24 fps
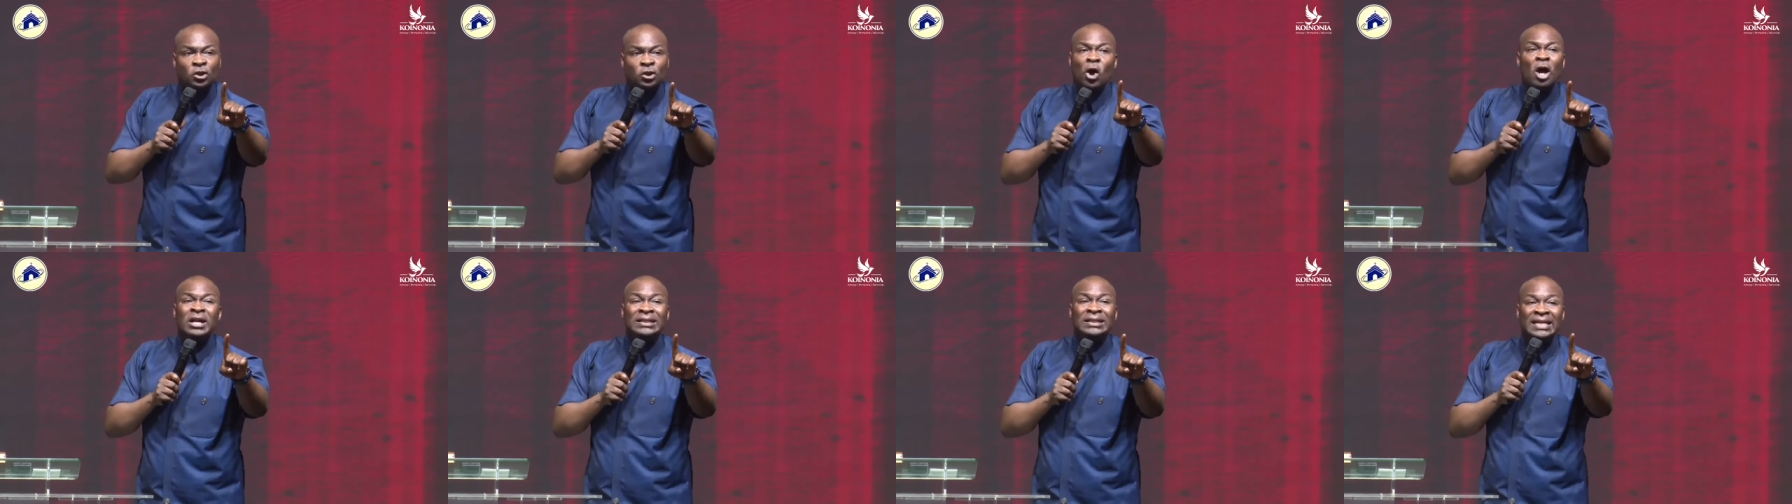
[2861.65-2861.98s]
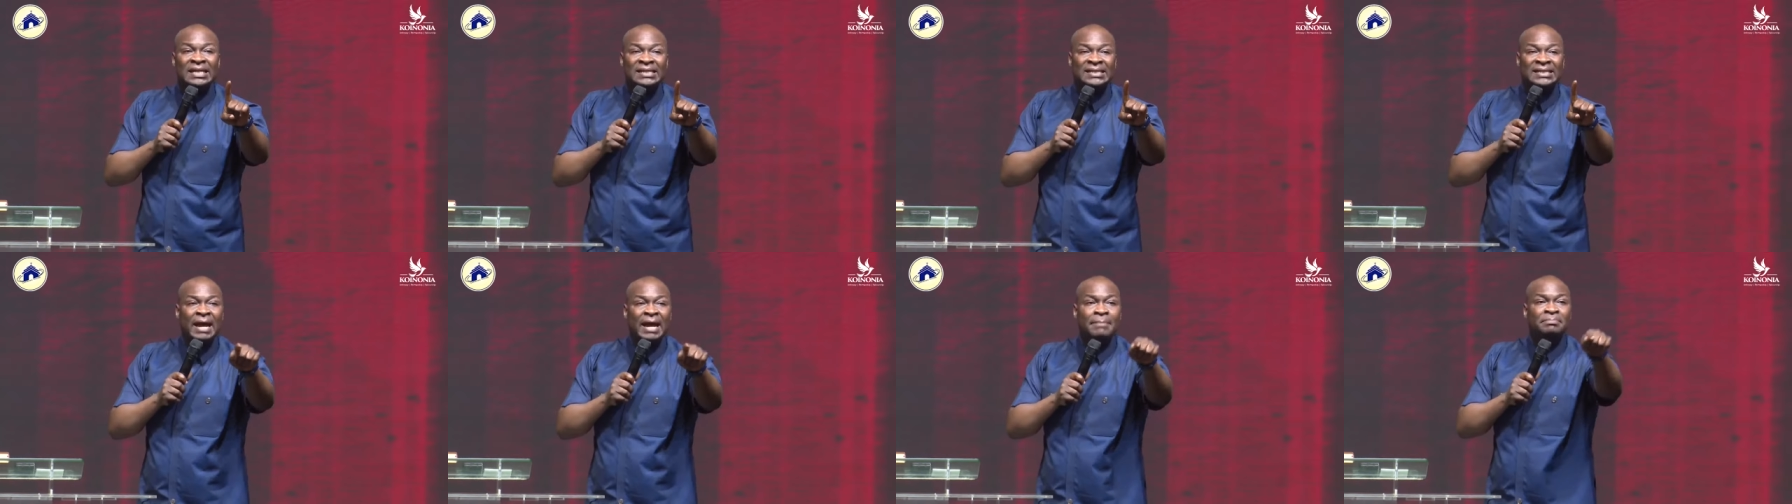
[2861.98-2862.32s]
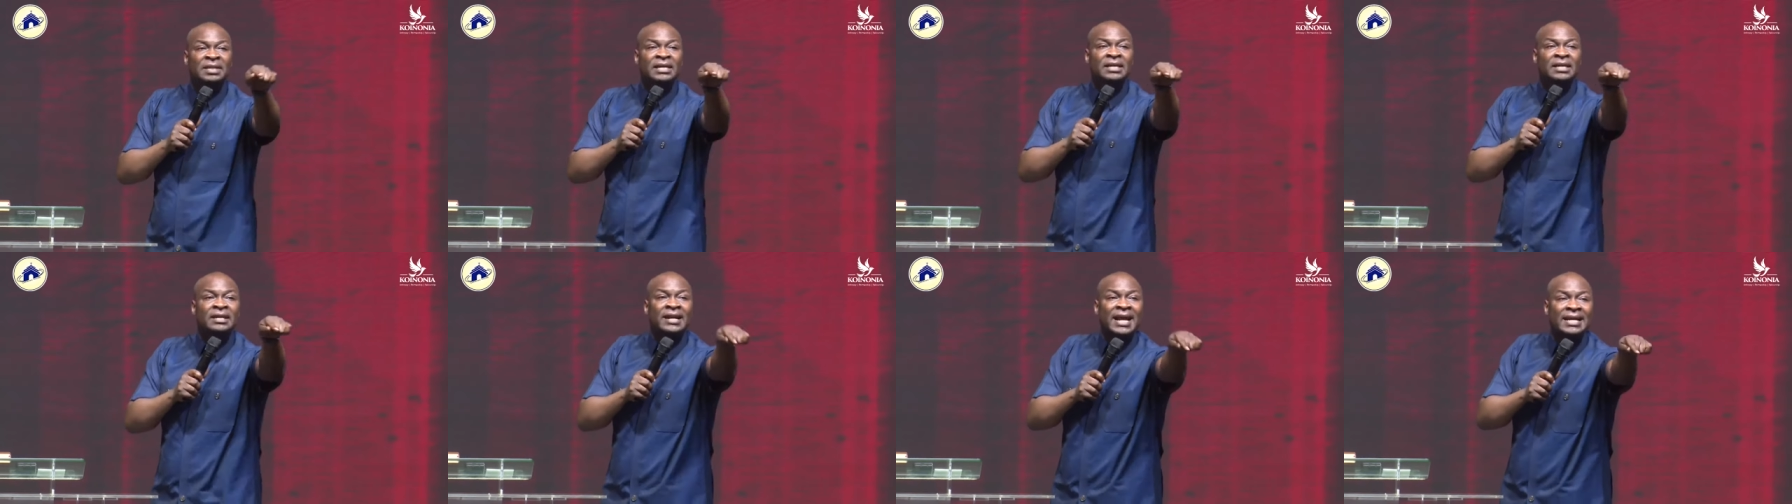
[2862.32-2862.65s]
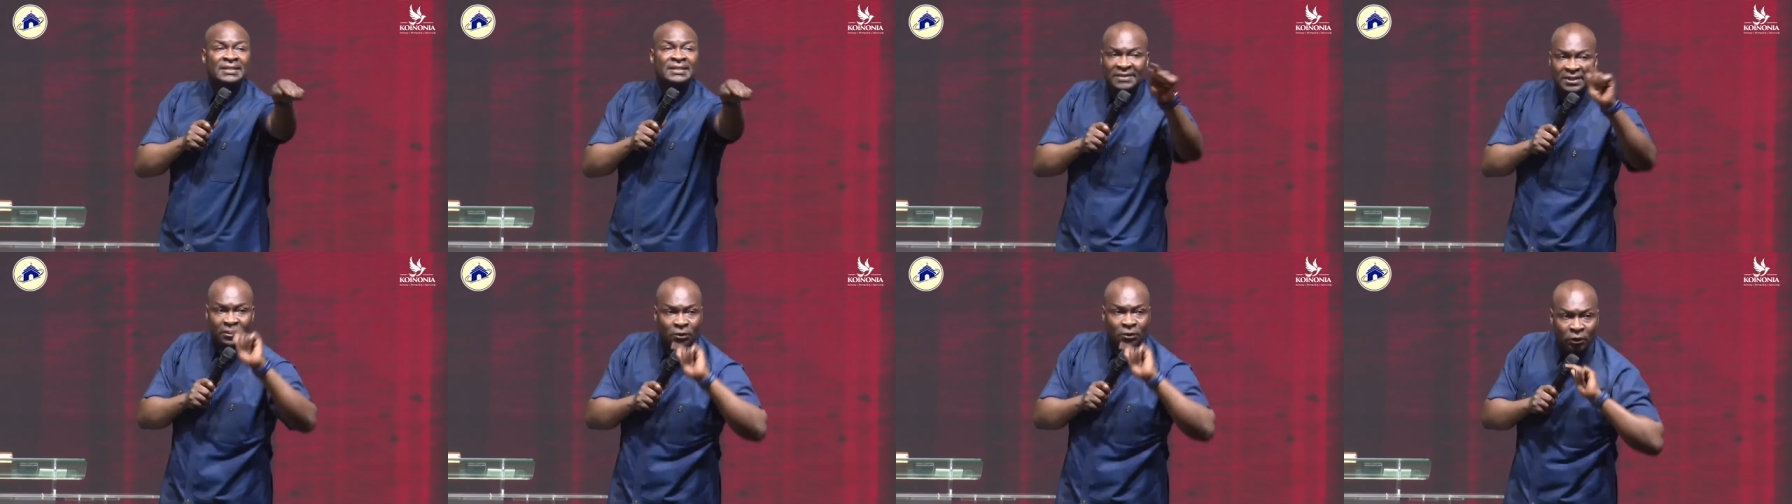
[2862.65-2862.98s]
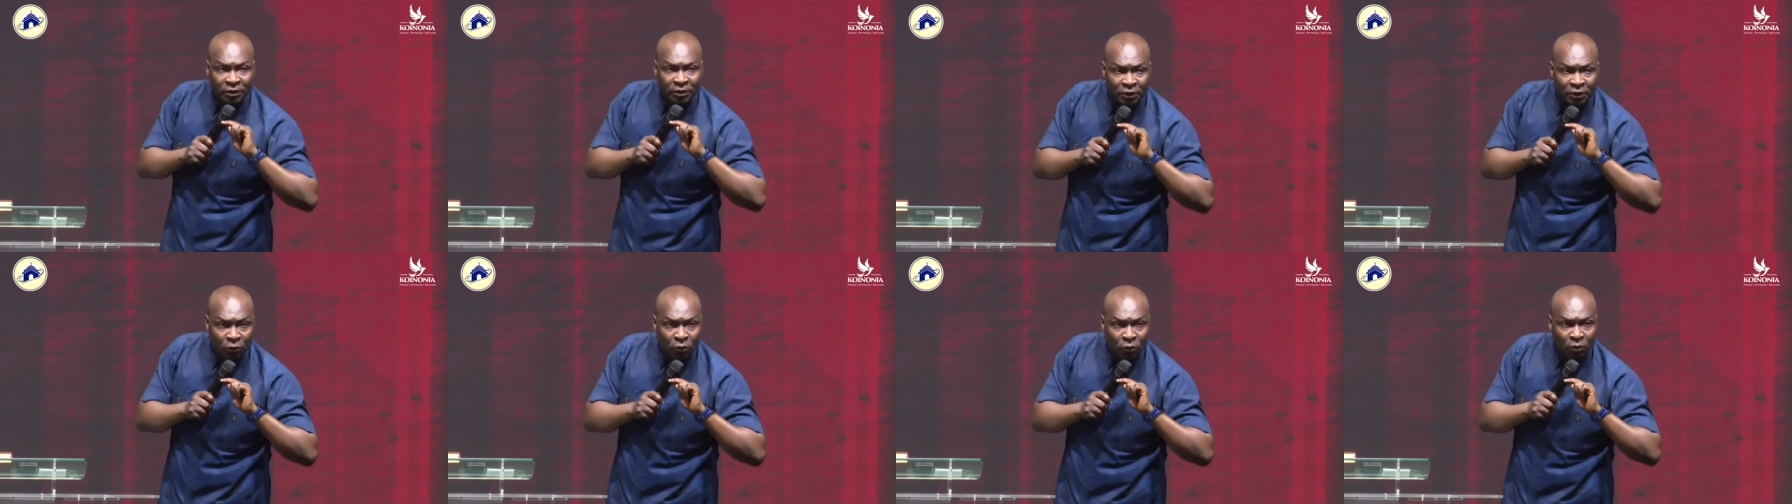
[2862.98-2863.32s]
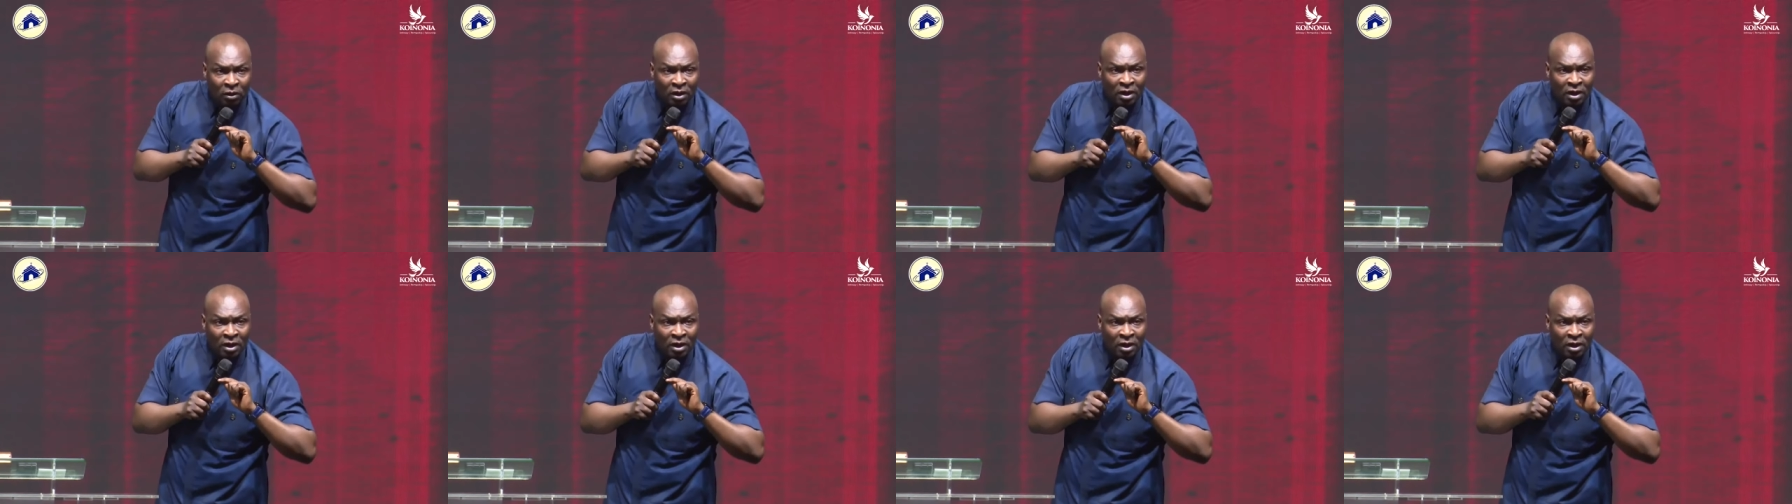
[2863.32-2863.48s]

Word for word: not the same thing resting on you.